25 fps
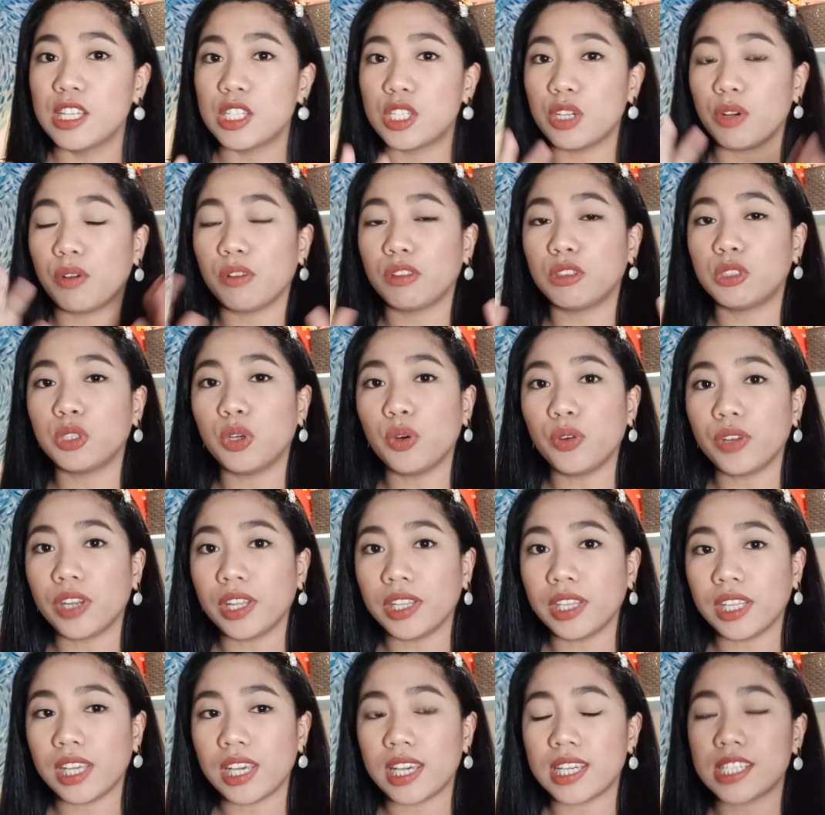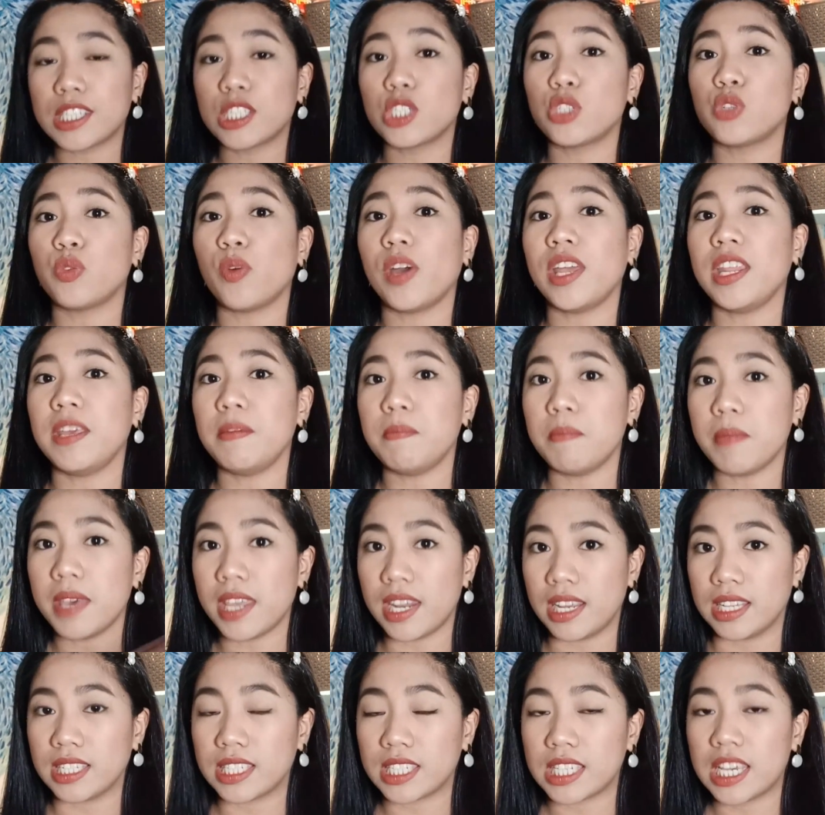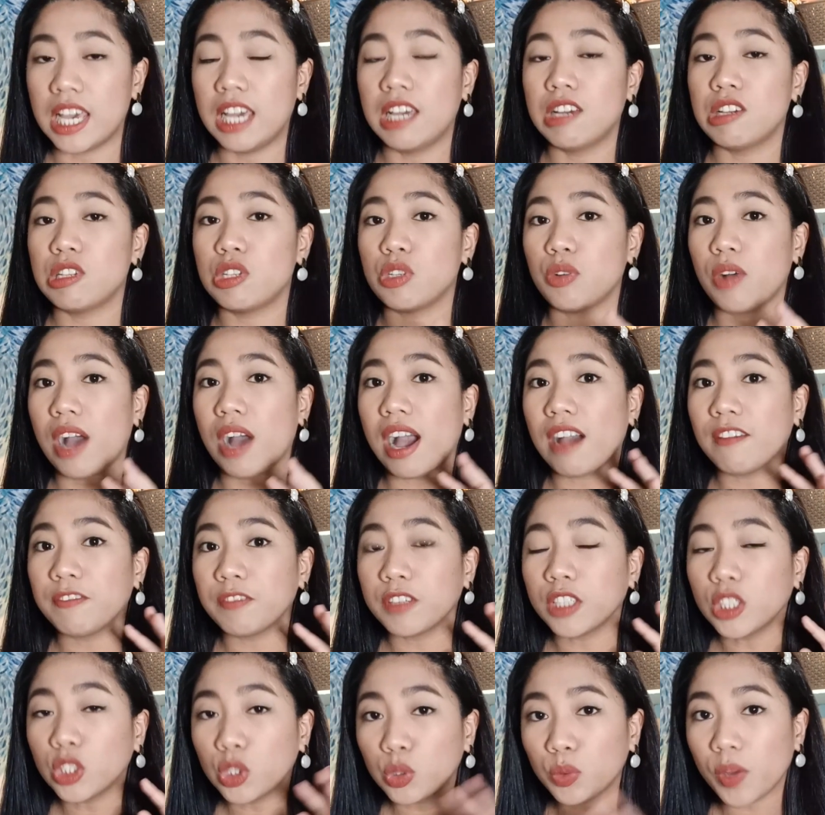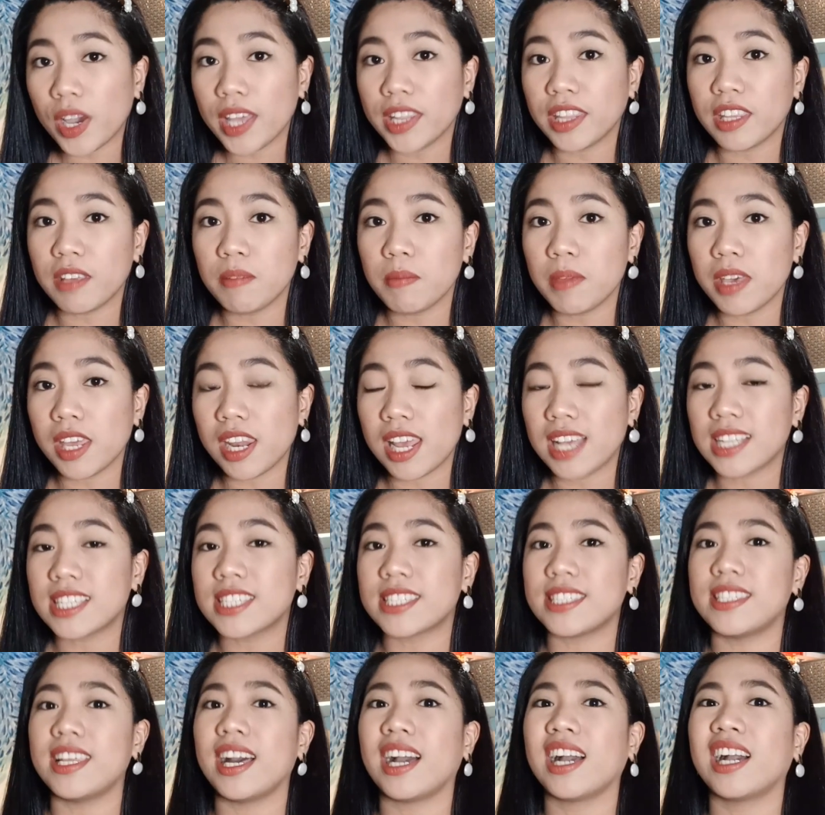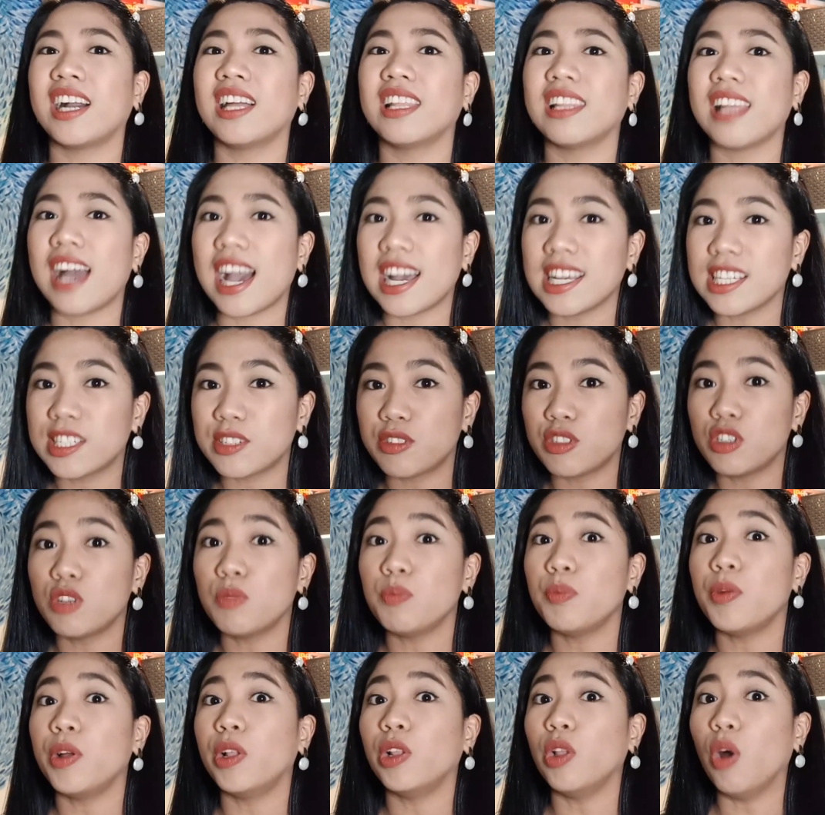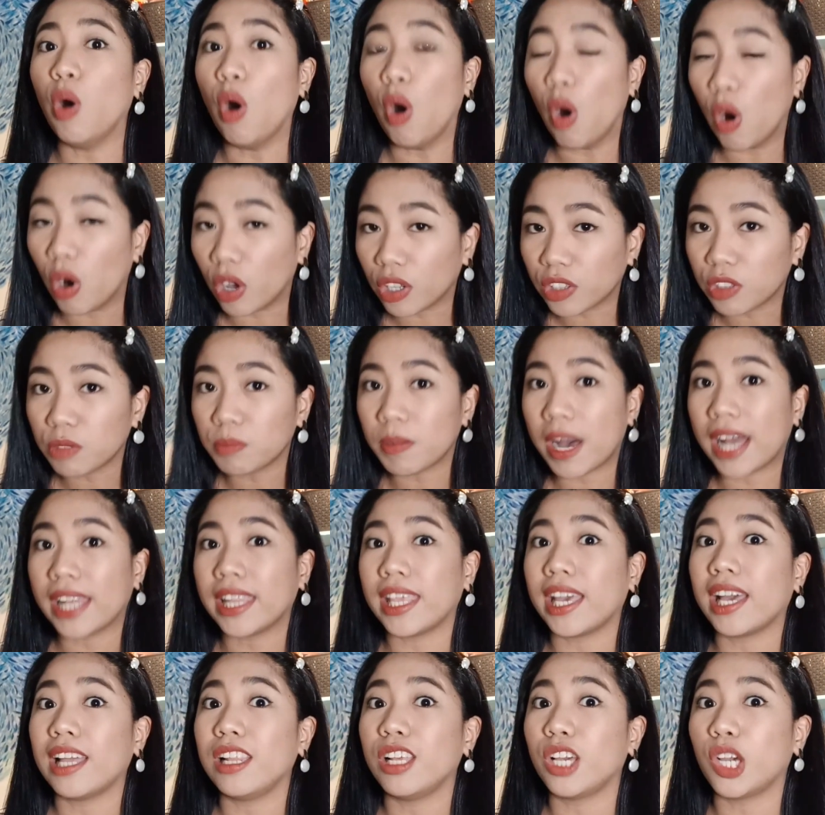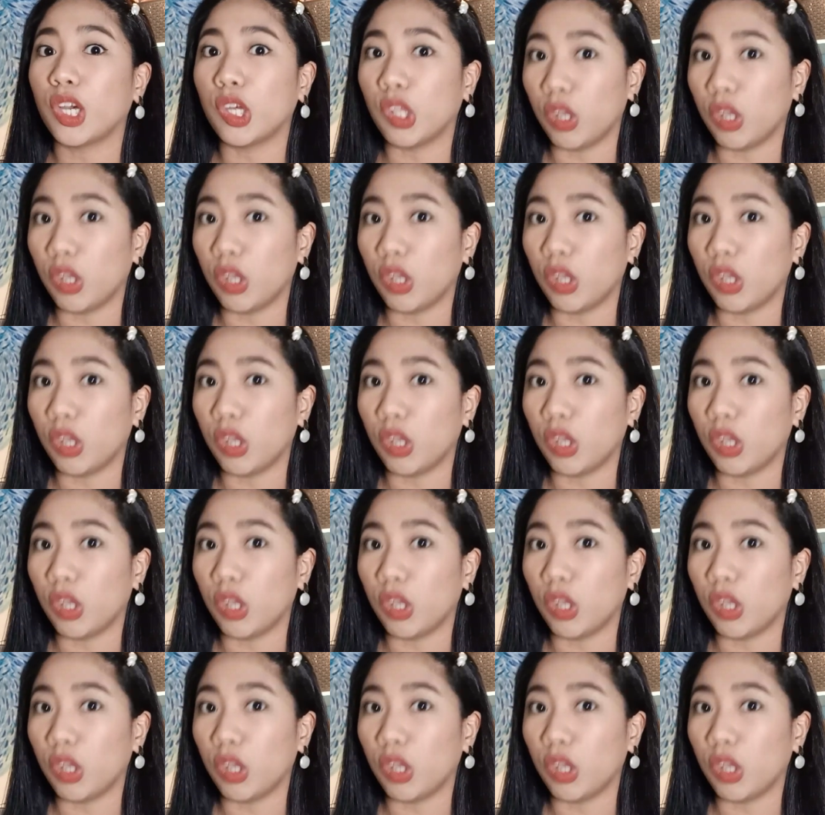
So, total is twenty minutes. So, after twenty minutes, the classroom will automatically